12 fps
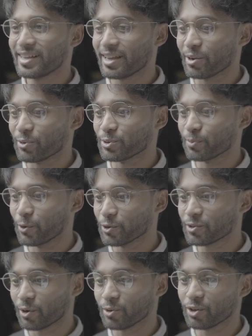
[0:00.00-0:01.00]
It was more
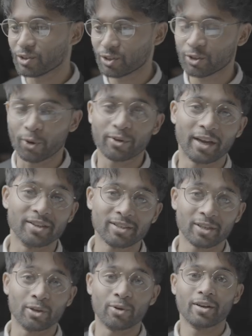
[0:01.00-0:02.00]
so just to showcase
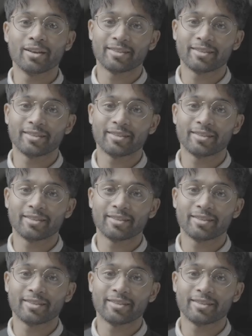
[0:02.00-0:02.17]
to you